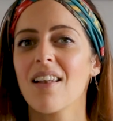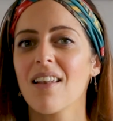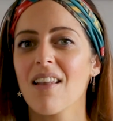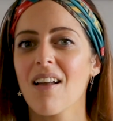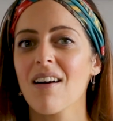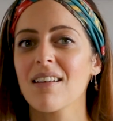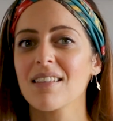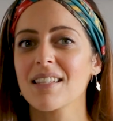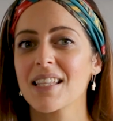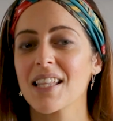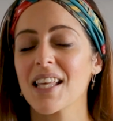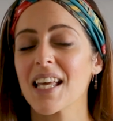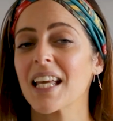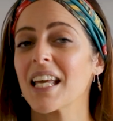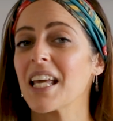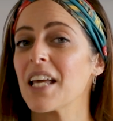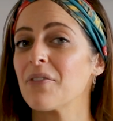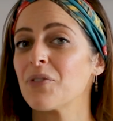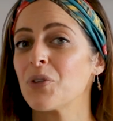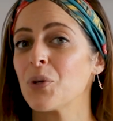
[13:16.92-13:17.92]
Last thing,
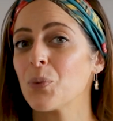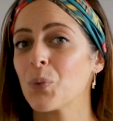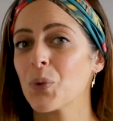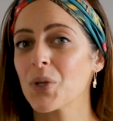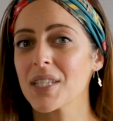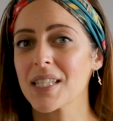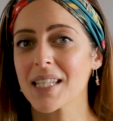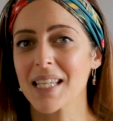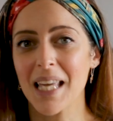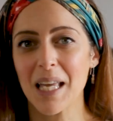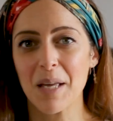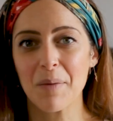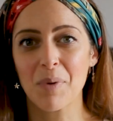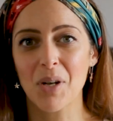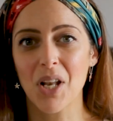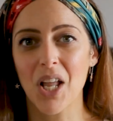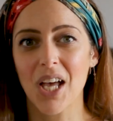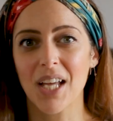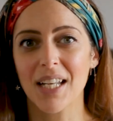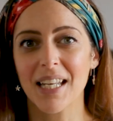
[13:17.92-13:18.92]
if you want to keep
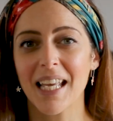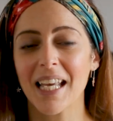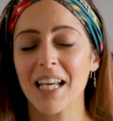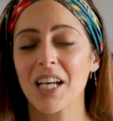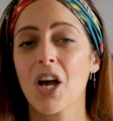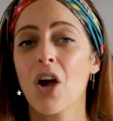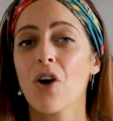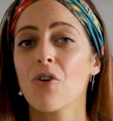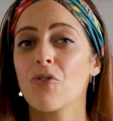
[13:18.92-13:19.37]
learning,